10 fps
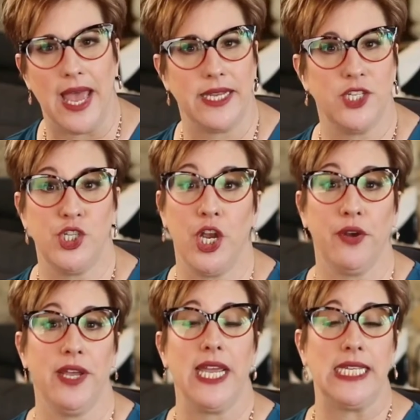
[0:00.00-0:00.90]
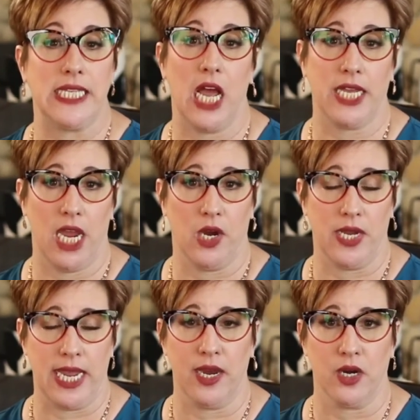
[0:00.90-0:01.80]
You don't want that.
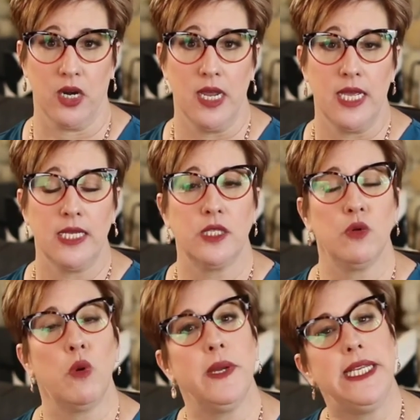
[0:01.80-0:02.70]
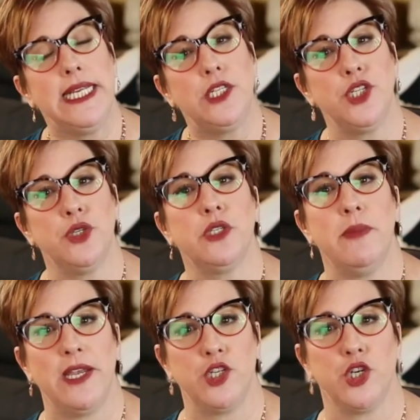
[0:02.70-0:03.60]
Sharing is not caring here. So
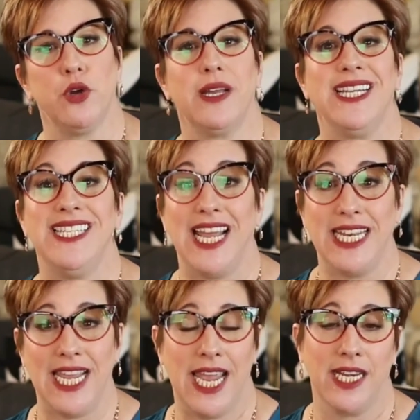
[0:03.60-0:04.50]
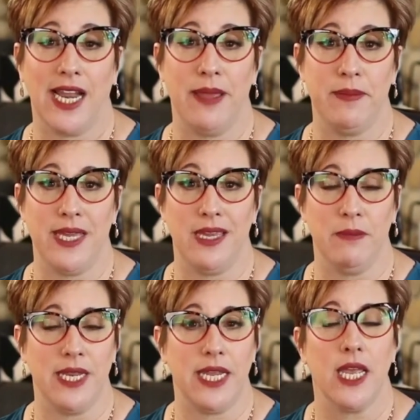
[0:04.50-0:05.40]
what we need to do is make sure you're on a
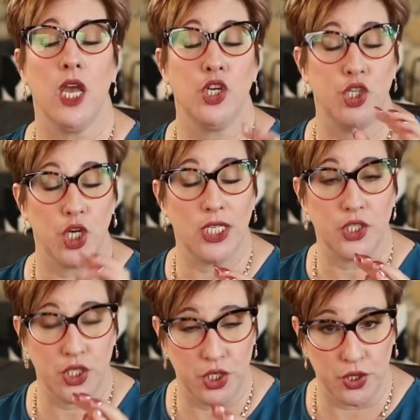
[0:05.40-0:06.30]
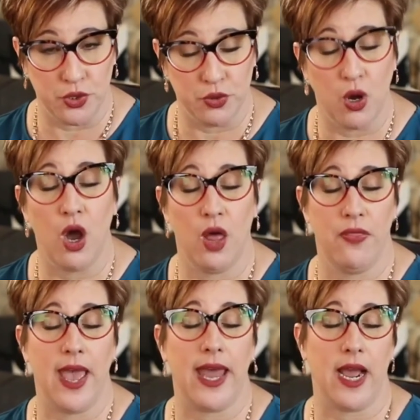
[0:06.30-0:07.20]
dedicated IP, meaning
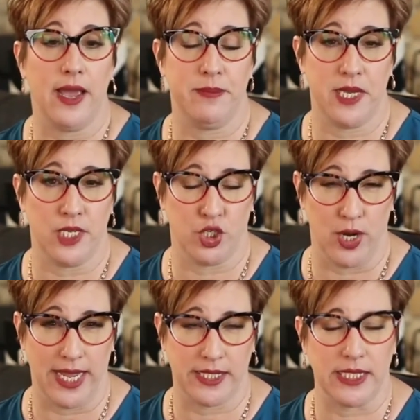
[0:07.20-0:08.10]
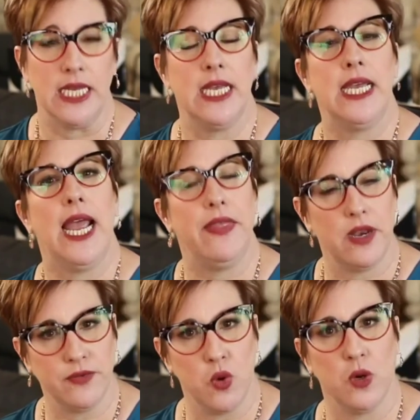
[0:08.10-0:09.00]
just you on that IP
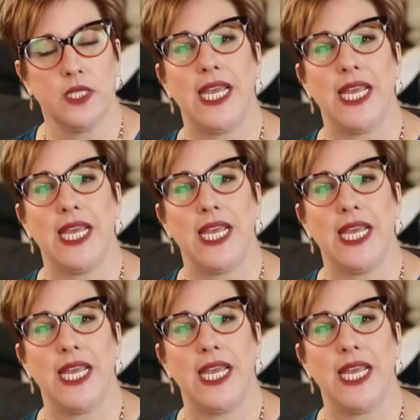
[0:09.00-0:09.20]
address.